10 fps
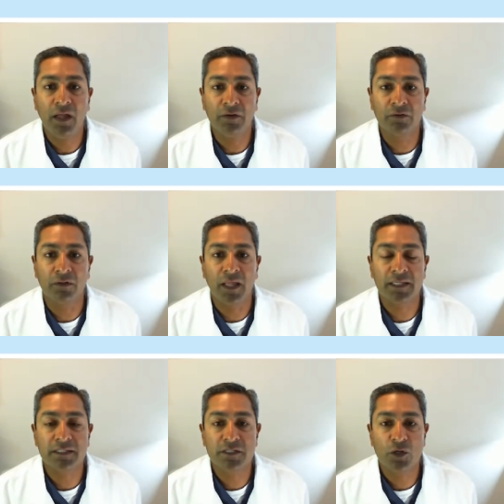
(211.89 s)
underlying
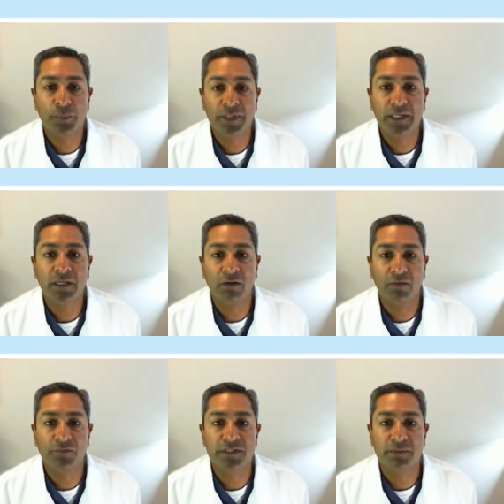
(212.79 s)
COPD or
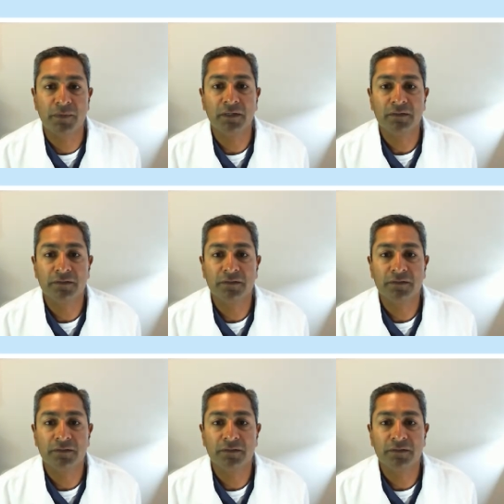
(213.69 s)
emphysema.